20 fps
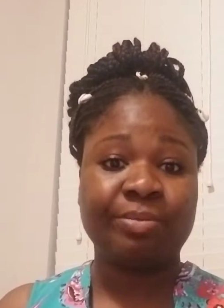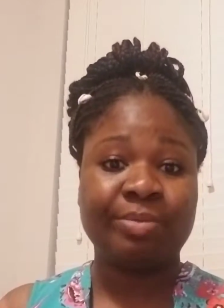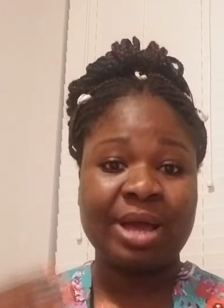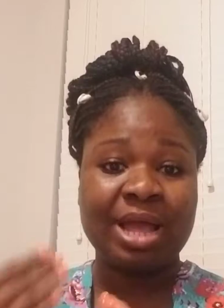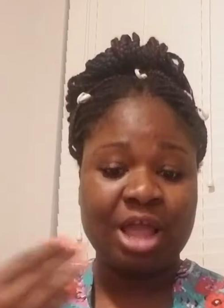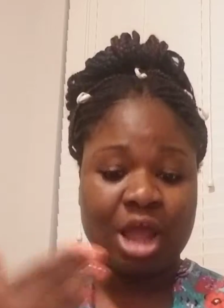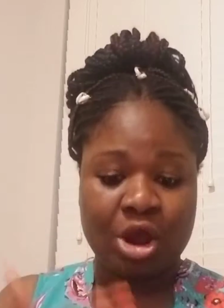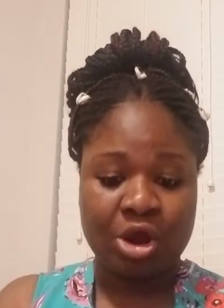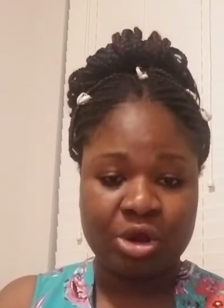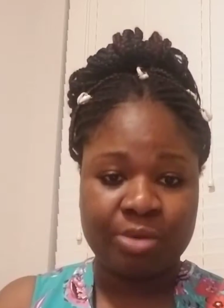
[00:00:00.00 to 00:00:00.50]

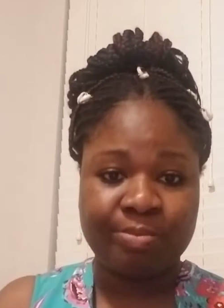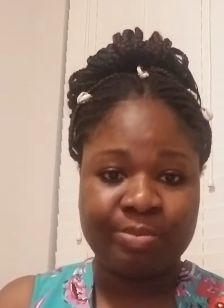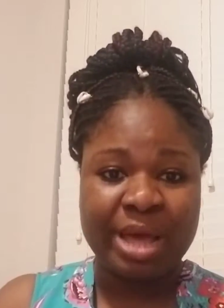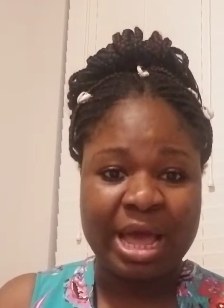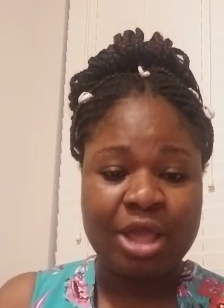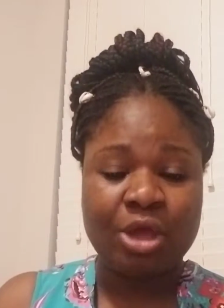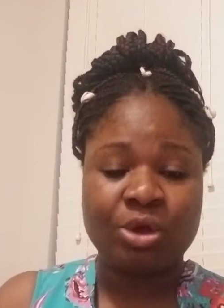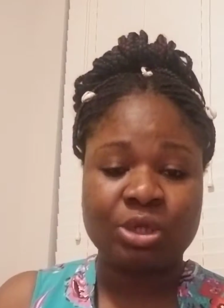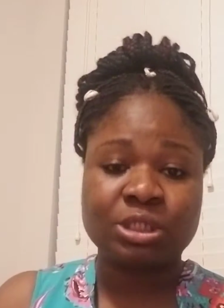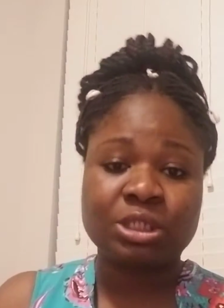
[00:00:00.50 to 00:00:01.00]
buy
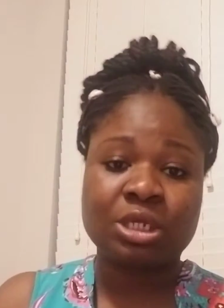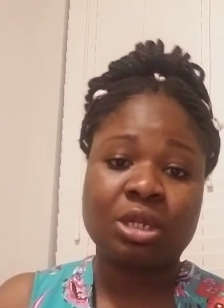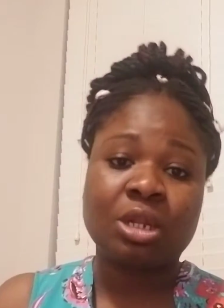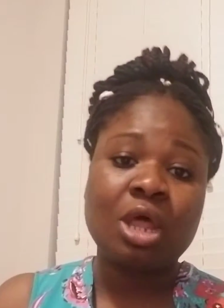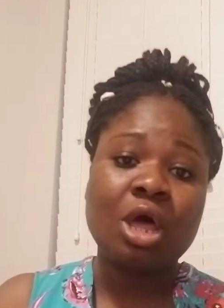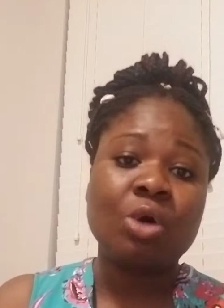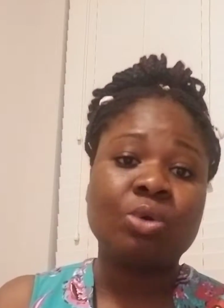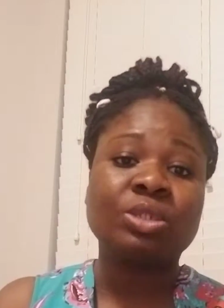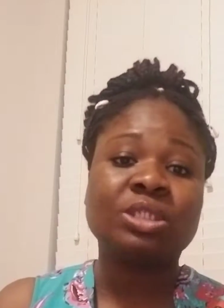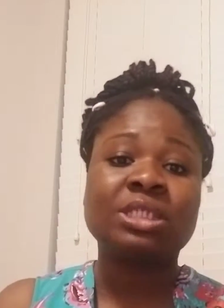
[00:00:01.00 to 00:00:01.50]
us
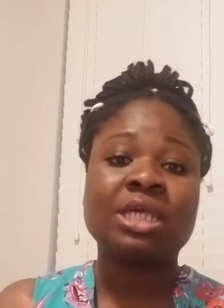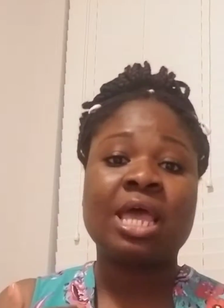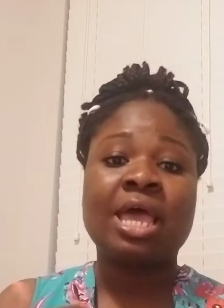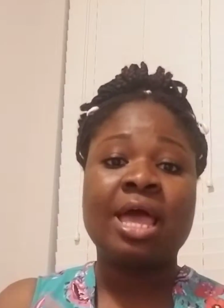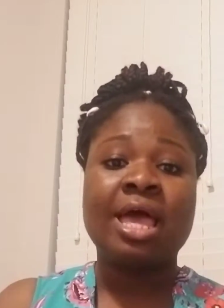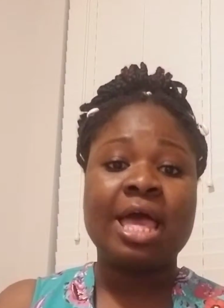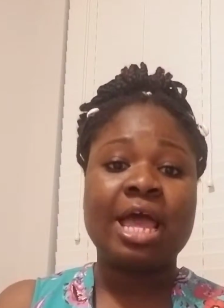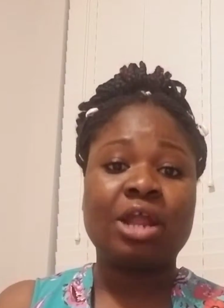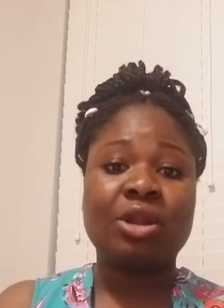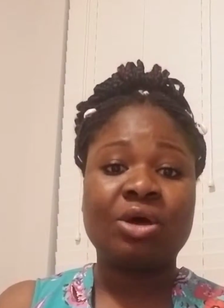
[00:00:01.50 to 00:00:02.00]
clothes
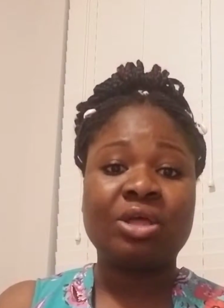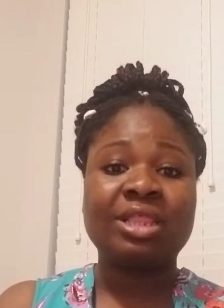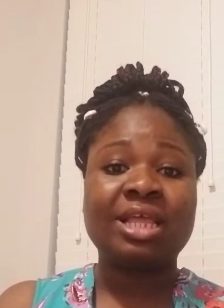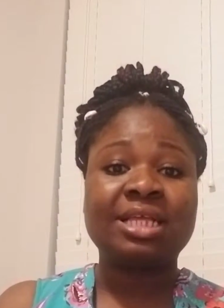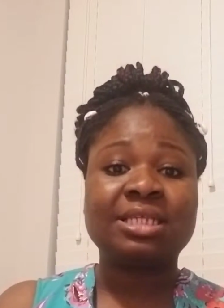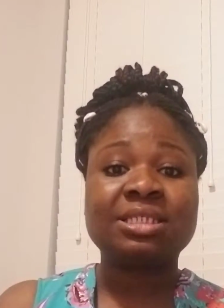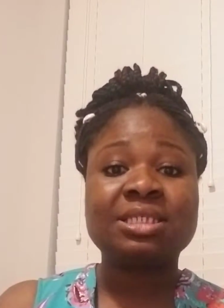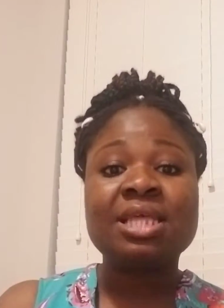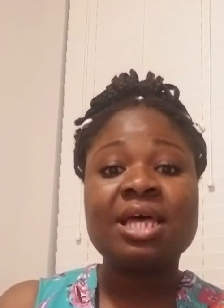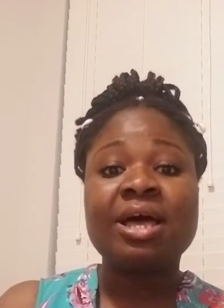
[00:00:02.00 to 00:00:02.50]
and all
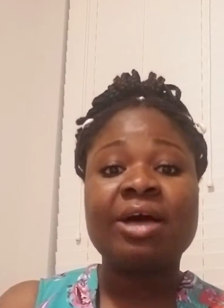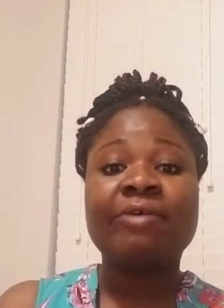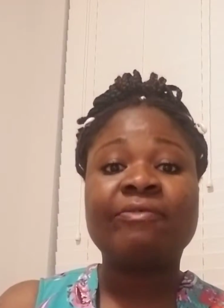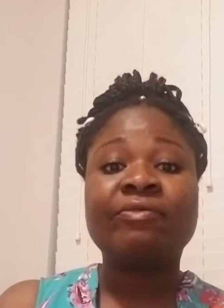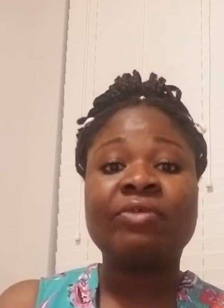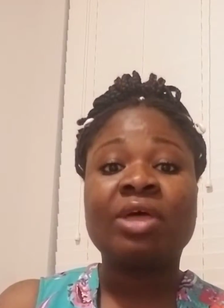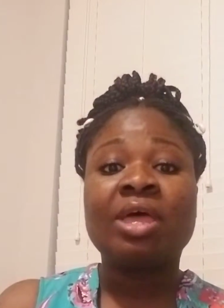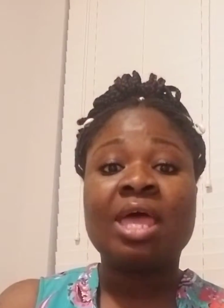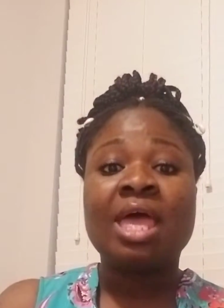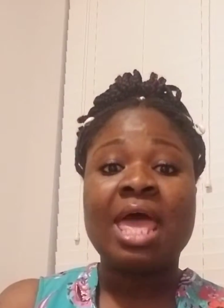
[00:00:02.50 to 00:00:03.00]
that stuff,